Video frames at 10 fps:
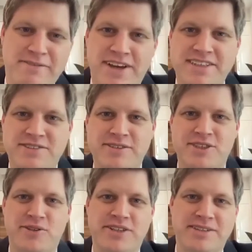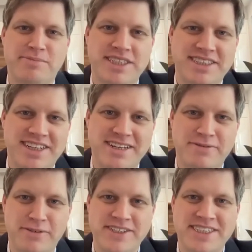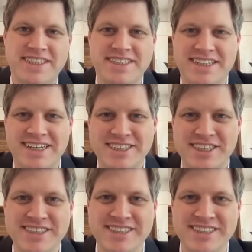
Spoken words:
Thanks for joining me today for this discussion.